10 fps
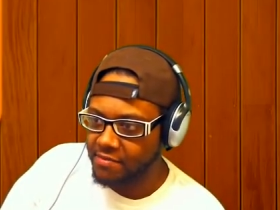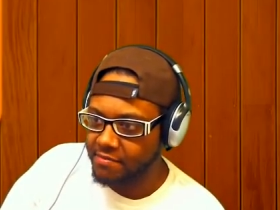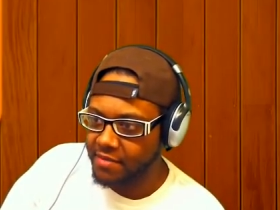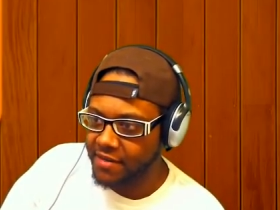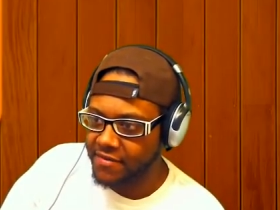
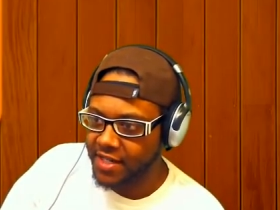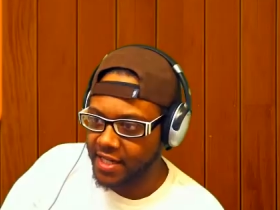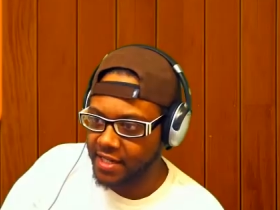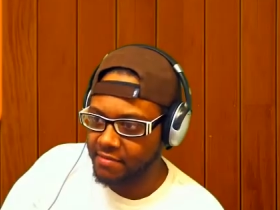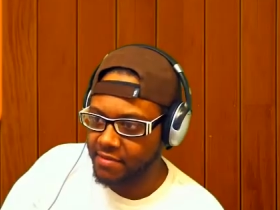buff
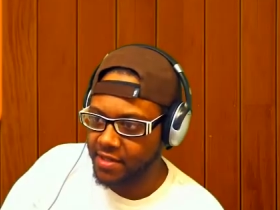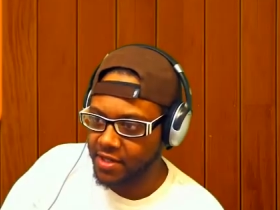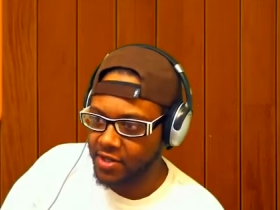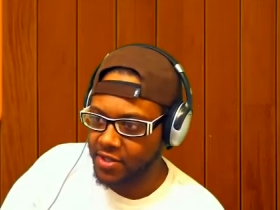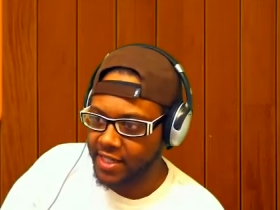team
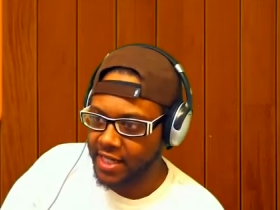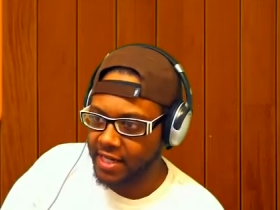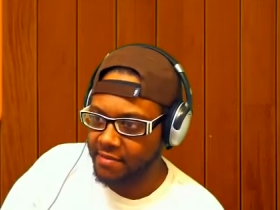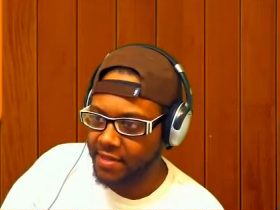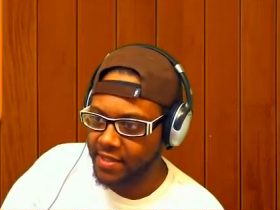early
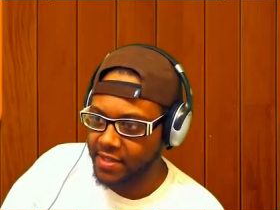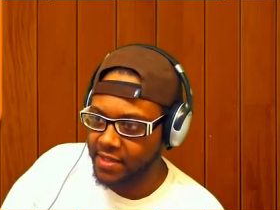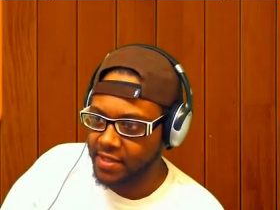game is a